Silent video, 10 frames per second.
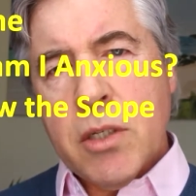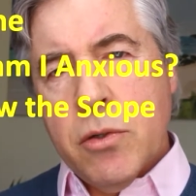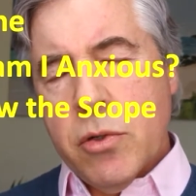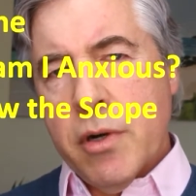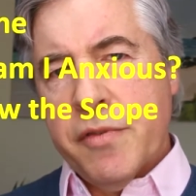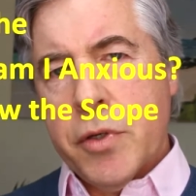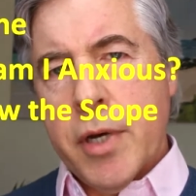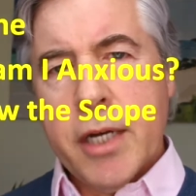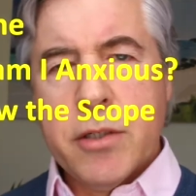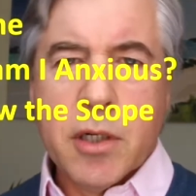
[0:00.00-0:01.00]
So if you
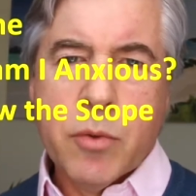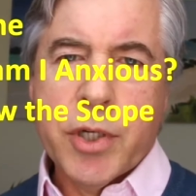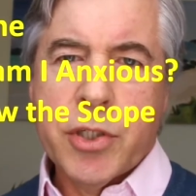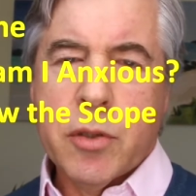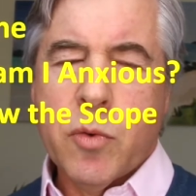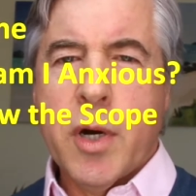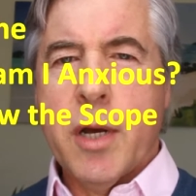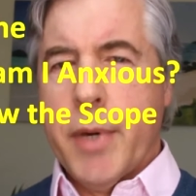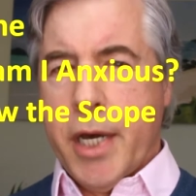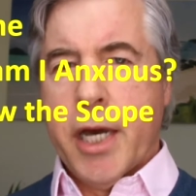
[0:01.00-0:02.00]
ask the question, why
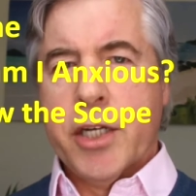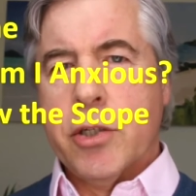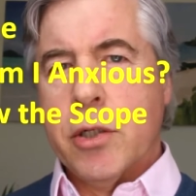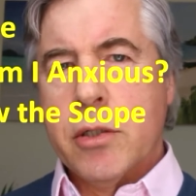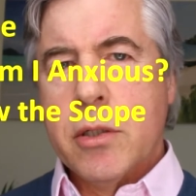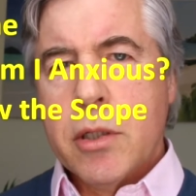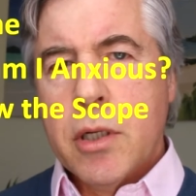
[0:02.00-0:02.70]
am I anxious?